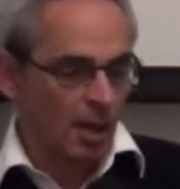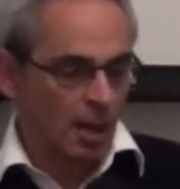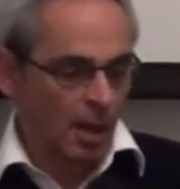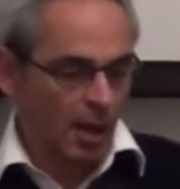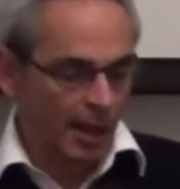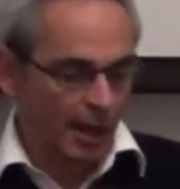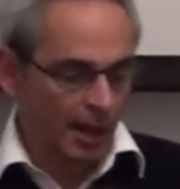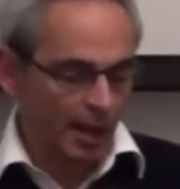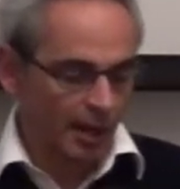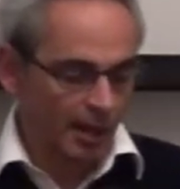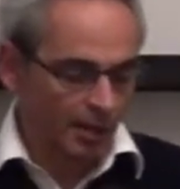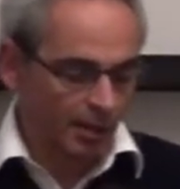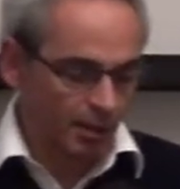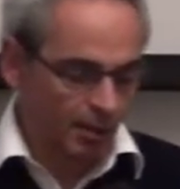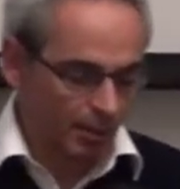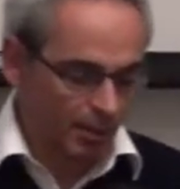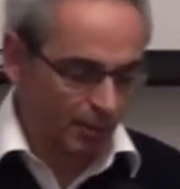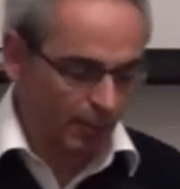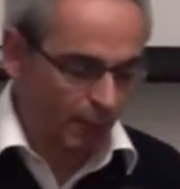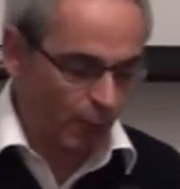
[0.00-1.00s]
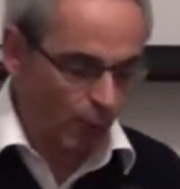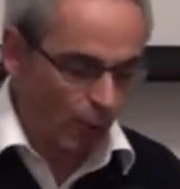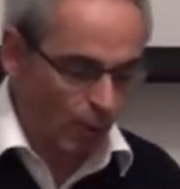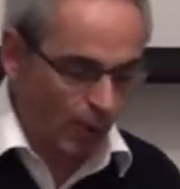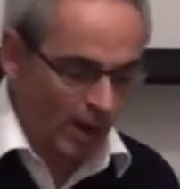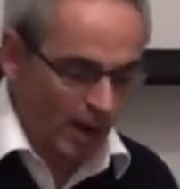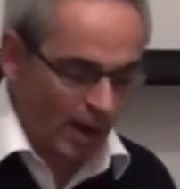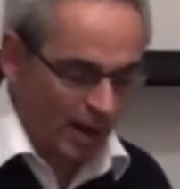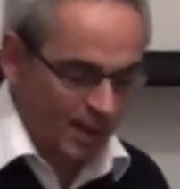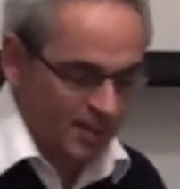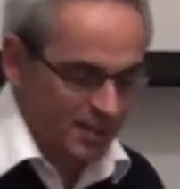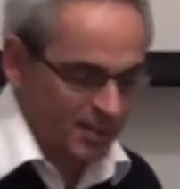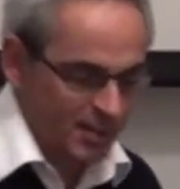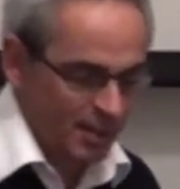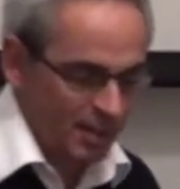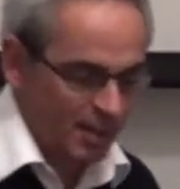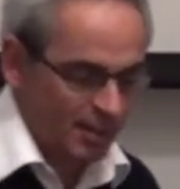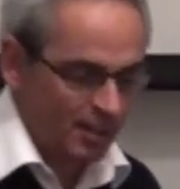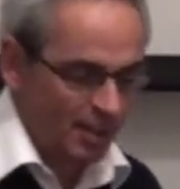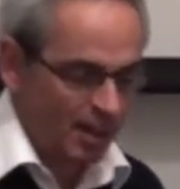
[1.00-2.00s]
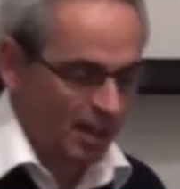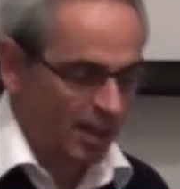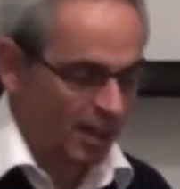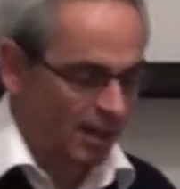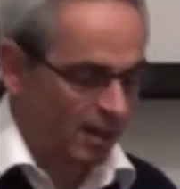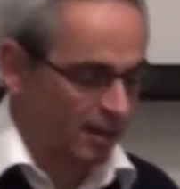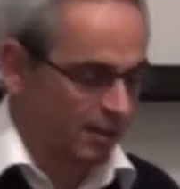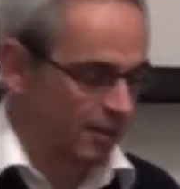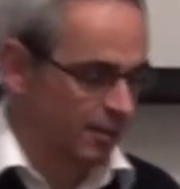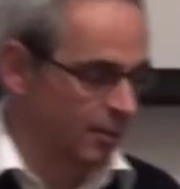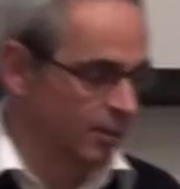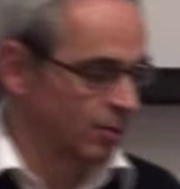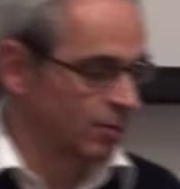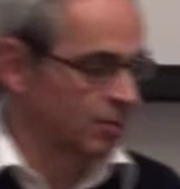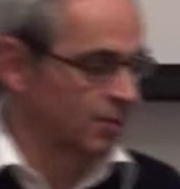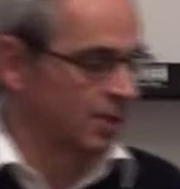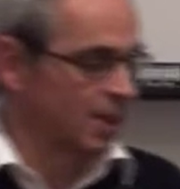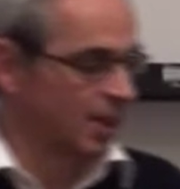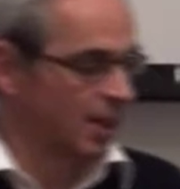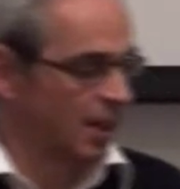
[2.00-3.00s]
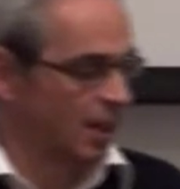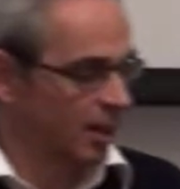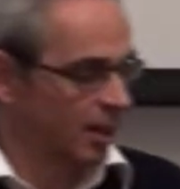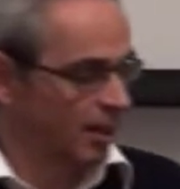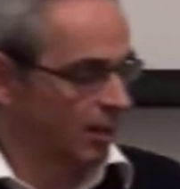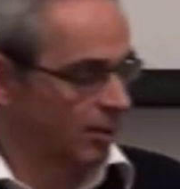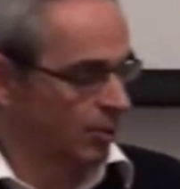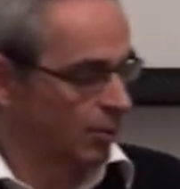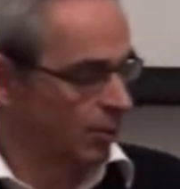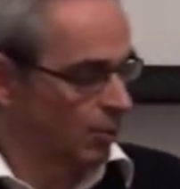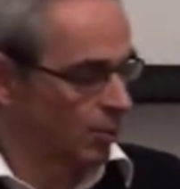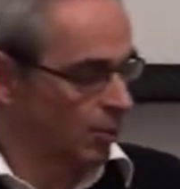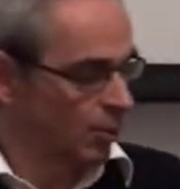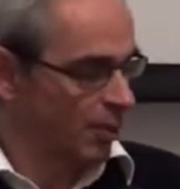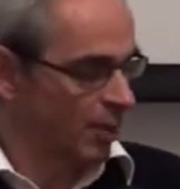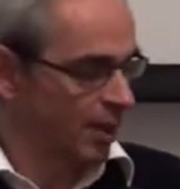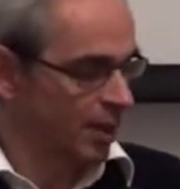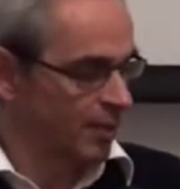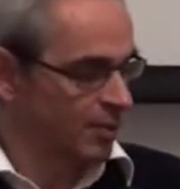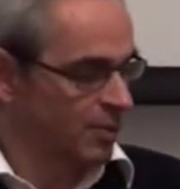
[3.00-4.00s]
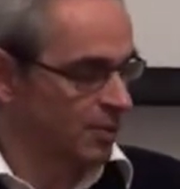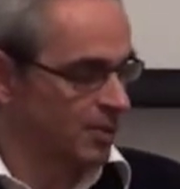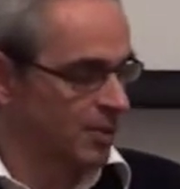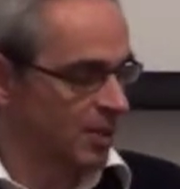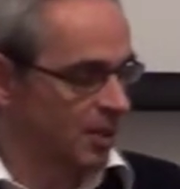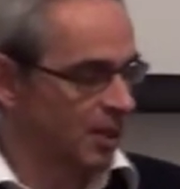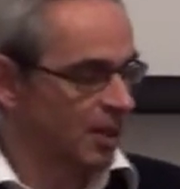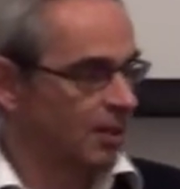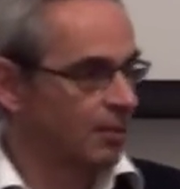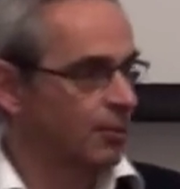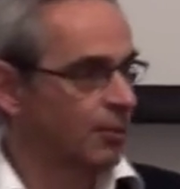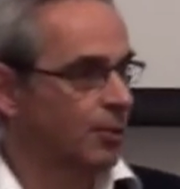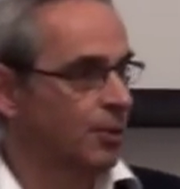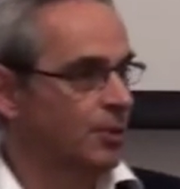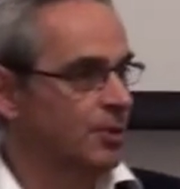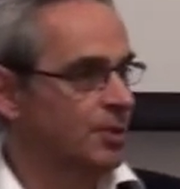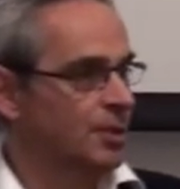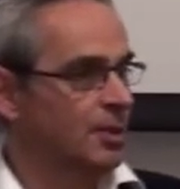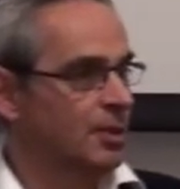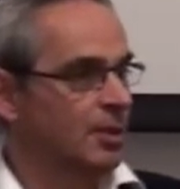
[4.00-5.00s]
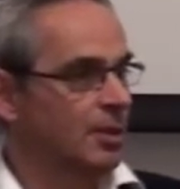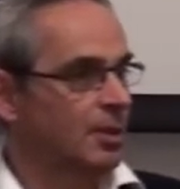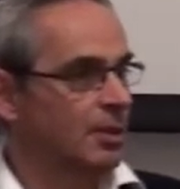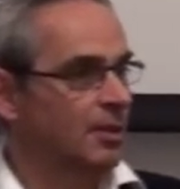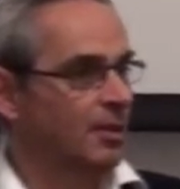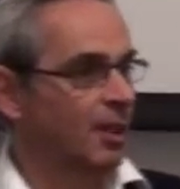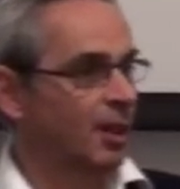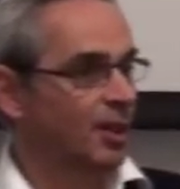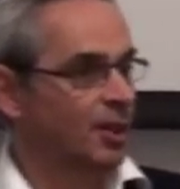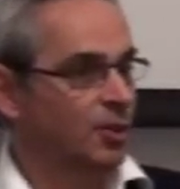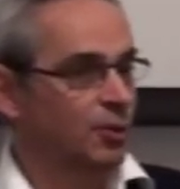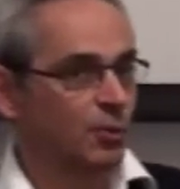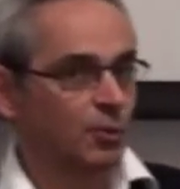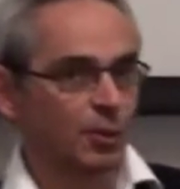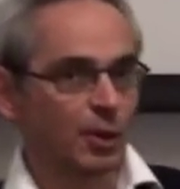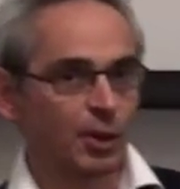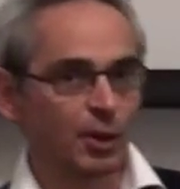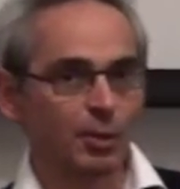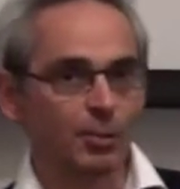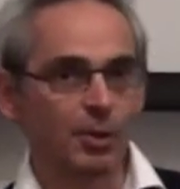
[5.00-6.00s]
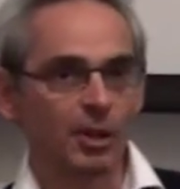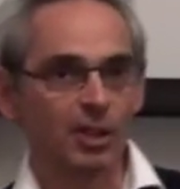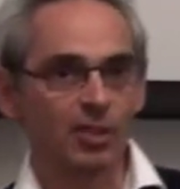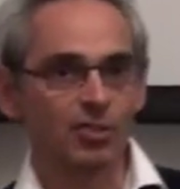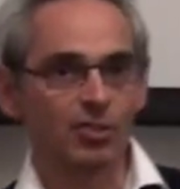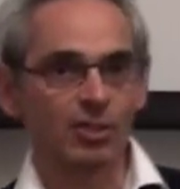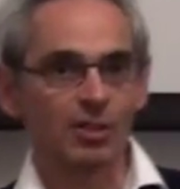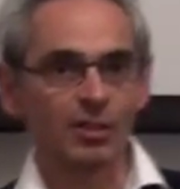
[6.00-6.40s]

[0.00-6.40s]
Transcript: And before I start, I have to say two things to say. First, thank you very much.